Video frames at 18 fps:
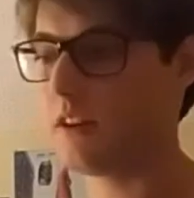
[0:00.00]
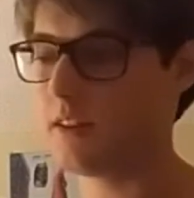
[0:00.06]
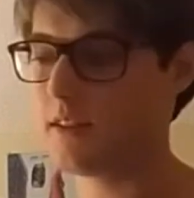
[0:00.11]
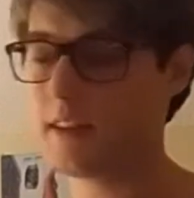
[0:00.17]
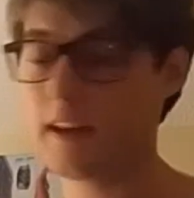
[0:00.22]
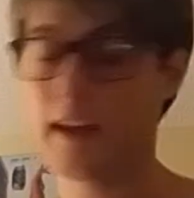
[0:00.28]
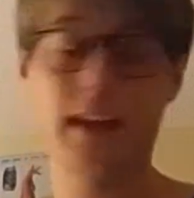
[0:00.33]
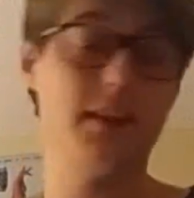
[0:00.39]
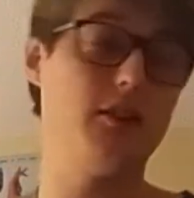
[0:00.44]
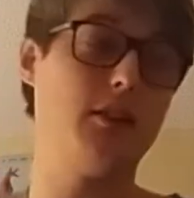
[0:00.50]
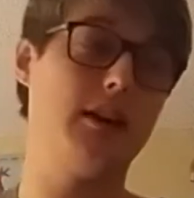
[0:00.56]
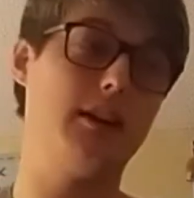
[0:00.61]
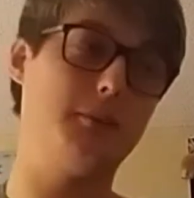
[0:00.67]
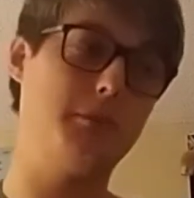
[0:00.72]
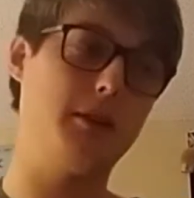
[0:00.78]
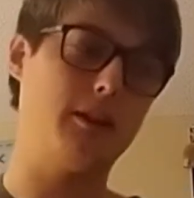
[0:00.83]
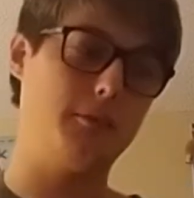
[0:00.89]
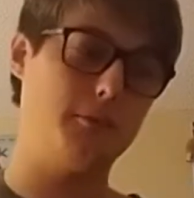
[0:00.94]
He's like, hey, you got to
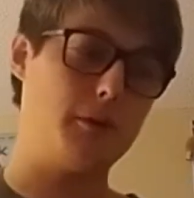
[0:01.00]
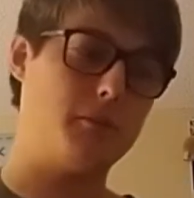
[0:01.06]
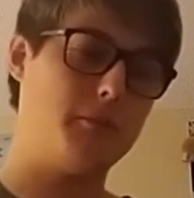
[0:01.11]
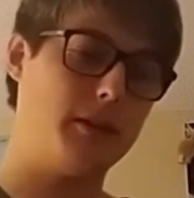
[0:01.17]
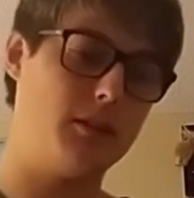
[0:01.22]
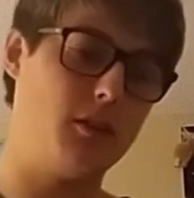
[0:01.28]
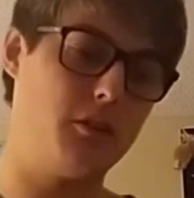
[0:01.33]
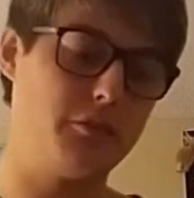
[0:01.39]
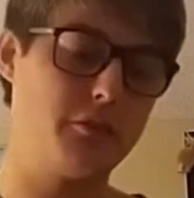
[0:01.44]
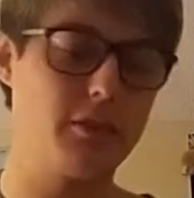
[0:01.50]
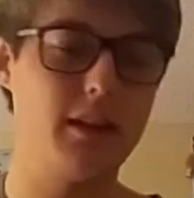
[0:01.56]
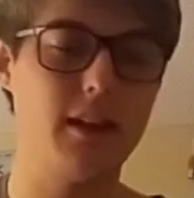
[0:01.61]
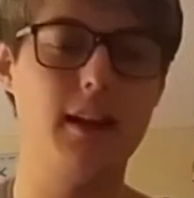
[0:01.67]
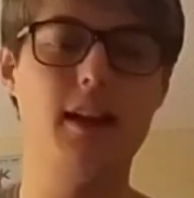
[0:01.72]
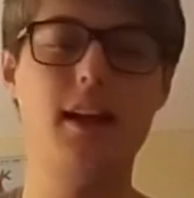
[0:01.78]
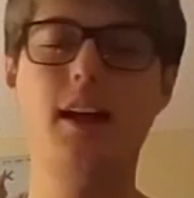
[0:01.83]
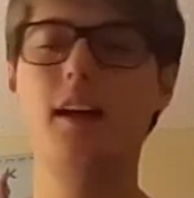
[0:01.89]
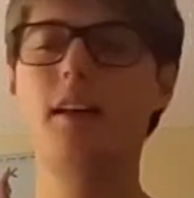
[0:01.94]
pick up Aunt May. Don't forget.
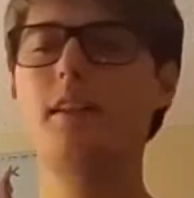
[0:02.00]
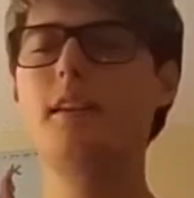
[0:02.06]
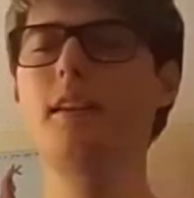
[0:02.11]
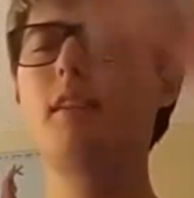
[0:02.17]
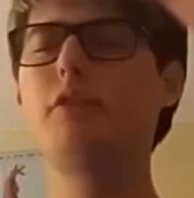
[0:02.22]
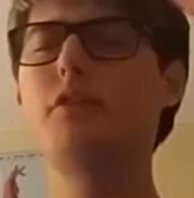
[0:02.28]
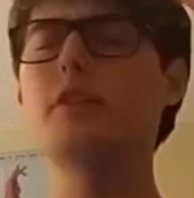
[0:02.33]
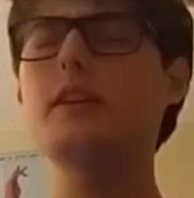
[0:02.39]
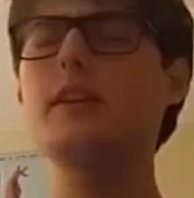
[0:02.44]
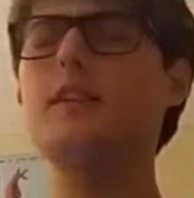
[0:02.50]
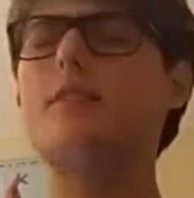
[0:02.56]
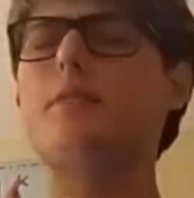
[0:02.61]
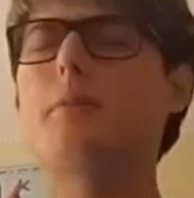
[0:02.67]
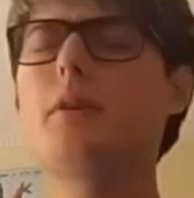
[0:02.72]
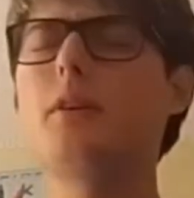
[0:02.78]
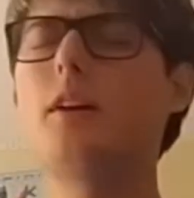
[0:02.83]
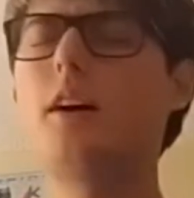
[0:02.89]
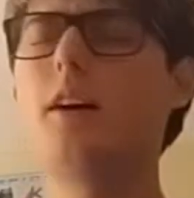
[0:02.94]
And then he forgets
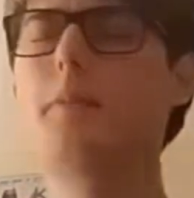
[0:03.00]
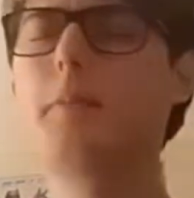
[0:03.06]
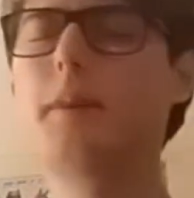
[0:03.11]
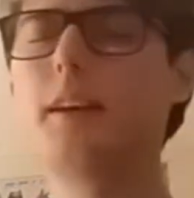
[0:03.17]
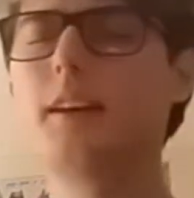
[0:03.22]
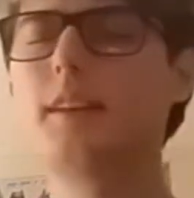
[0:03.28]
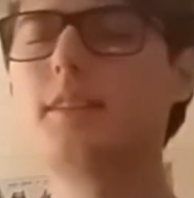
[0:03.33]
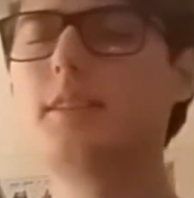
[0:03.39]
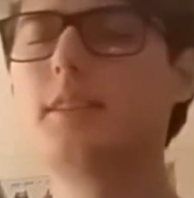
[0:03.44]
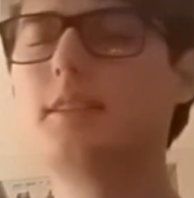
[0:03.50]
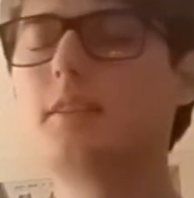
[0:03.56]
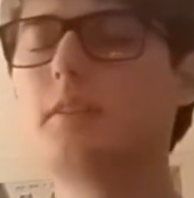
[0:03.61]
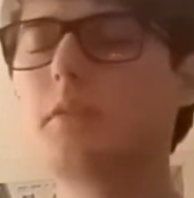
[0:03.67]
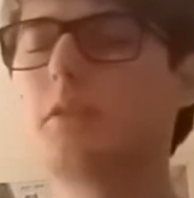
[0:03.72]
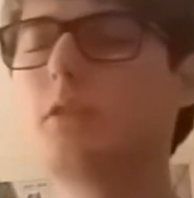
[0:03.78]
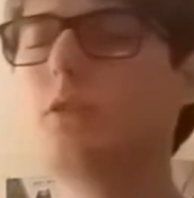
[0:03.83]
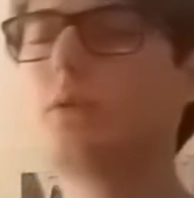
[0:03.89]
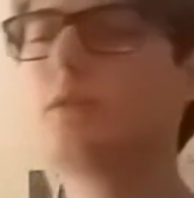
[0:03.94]
about Aunt May because he's
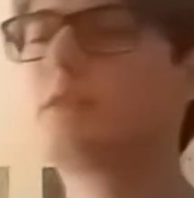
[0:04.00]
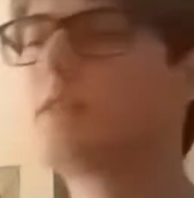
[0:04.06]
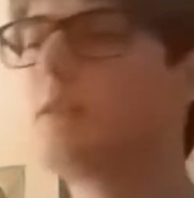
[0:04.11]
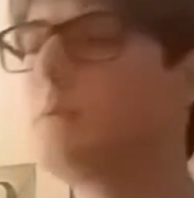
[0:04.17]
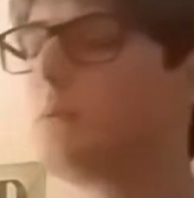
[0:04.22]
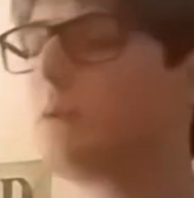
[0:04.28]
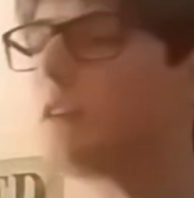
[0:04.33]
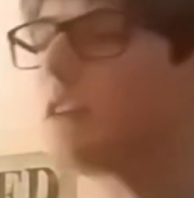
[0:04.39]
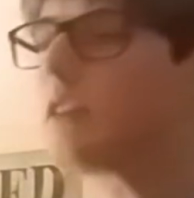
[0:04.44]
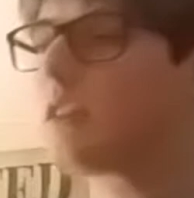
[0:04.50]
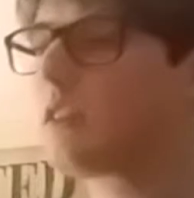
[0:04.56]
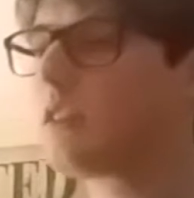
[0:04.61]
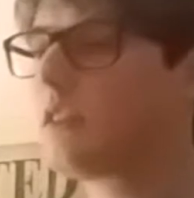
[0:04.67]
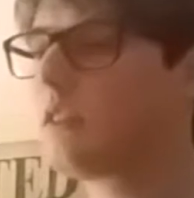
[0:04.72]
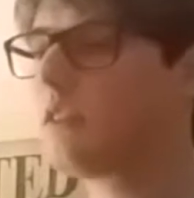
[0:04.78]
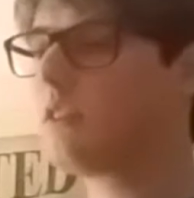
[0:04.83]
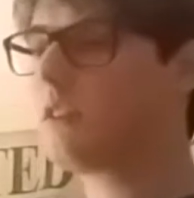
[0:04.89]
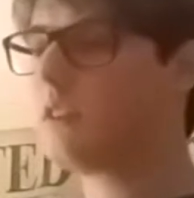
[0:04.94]
doing something with
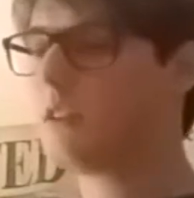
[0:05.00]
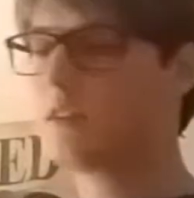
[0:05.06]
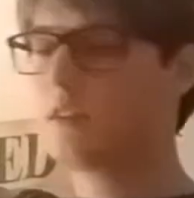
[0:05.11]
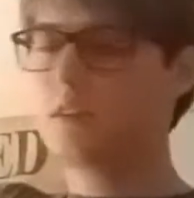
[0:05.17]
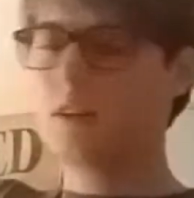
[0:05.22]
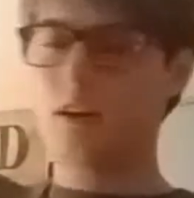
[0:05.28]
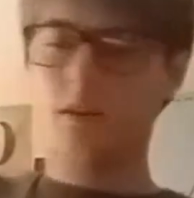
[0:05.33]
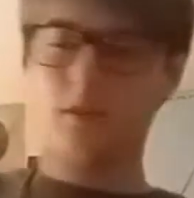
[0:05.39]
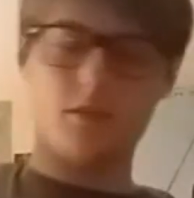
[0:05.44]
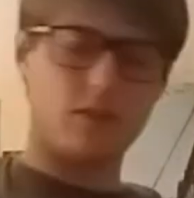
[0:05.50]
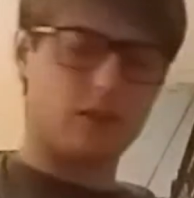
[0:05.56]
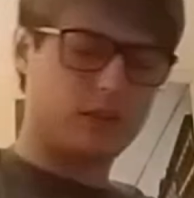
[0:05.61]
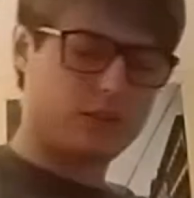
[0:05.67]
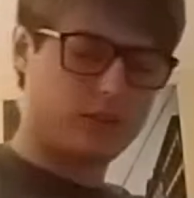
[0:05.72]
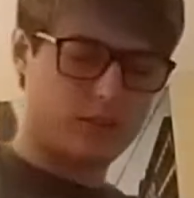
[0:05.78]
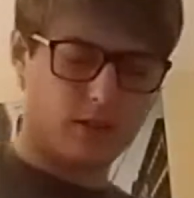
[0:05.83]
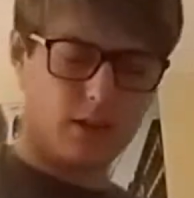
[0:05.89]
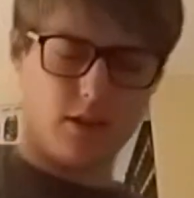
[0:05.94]

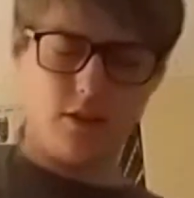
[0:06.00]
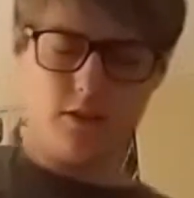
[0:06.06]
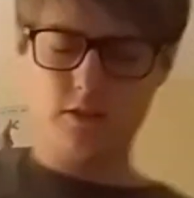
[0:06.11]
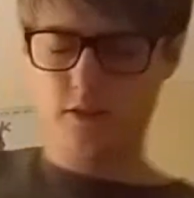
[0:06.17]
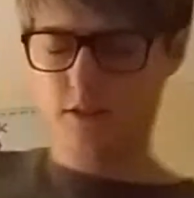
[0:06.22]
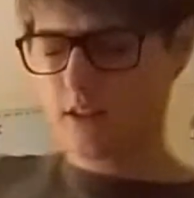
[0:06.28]
Dr. Connors.